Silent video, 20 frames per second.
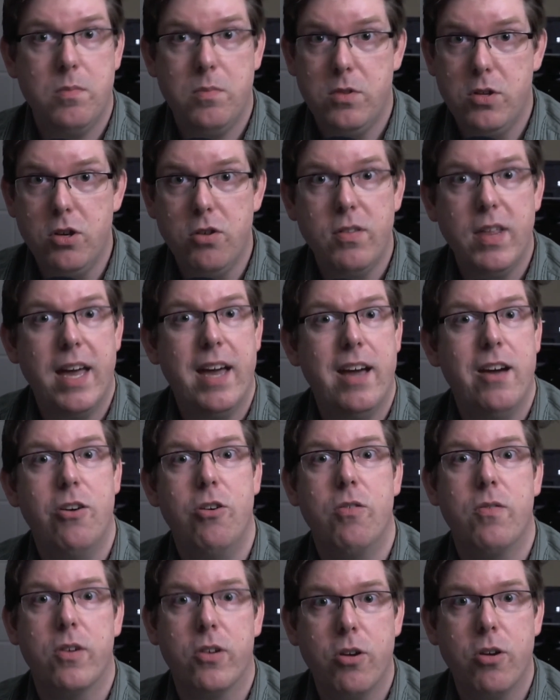do that
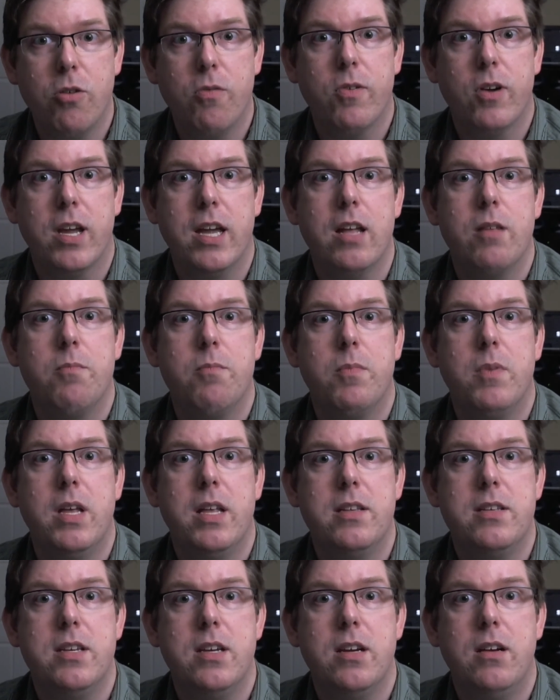over and over again
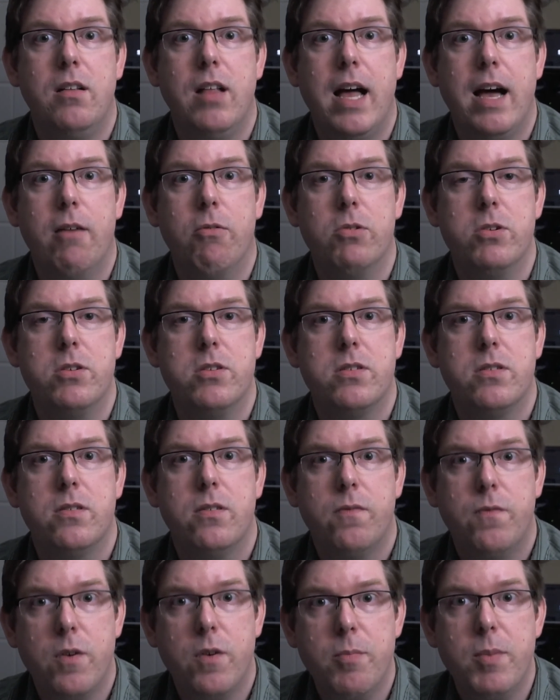until I was
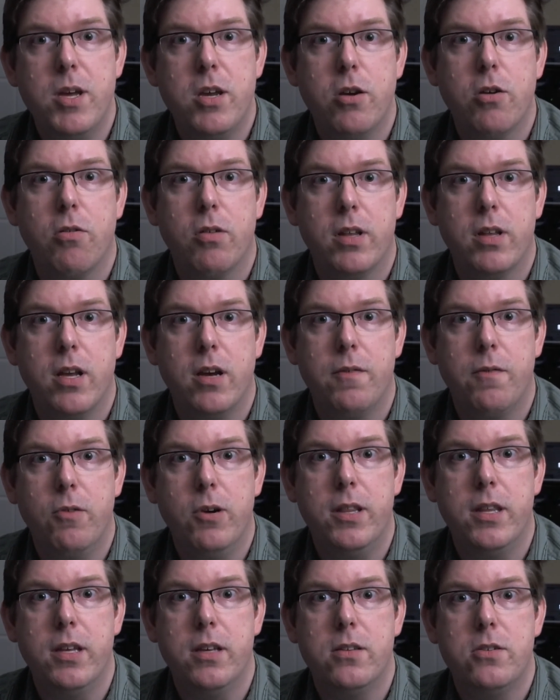familiar enough
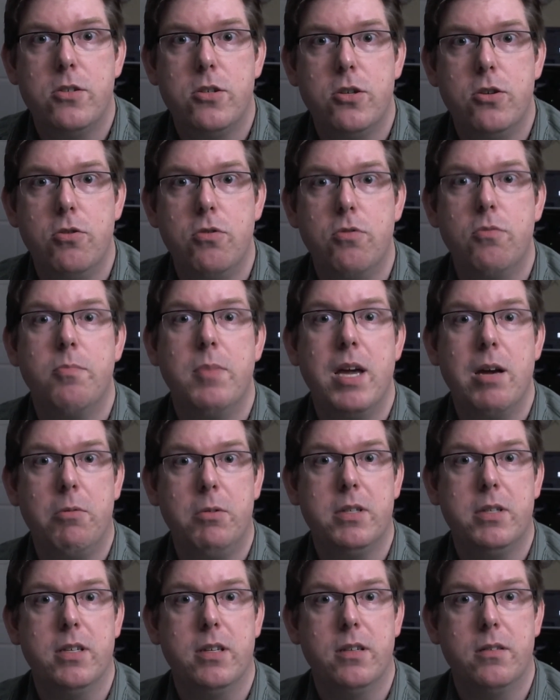with it to be
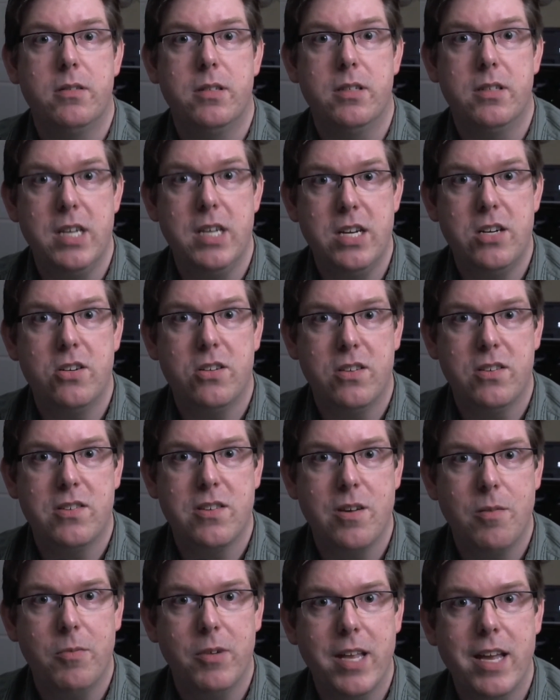able to, to teach it to
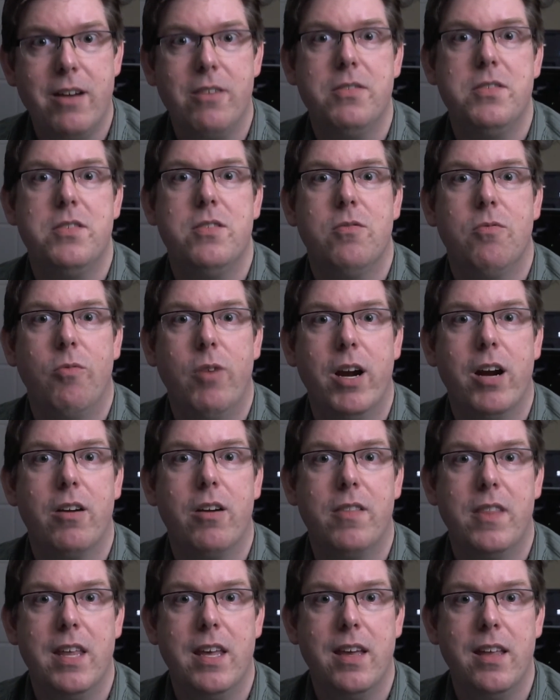someone else,
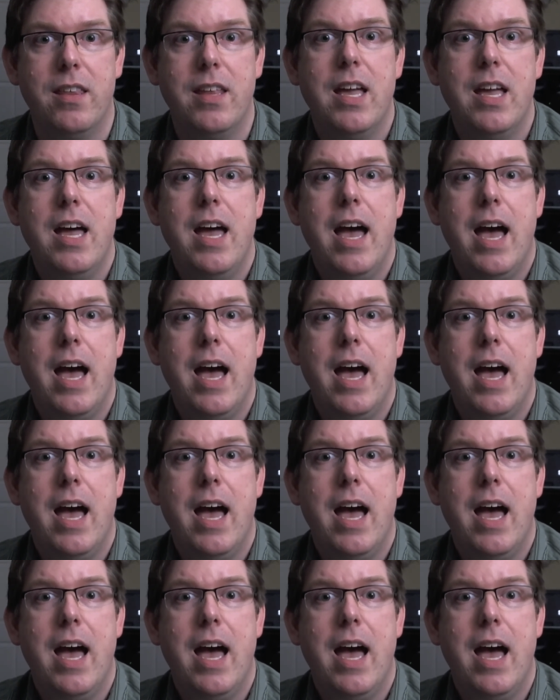where then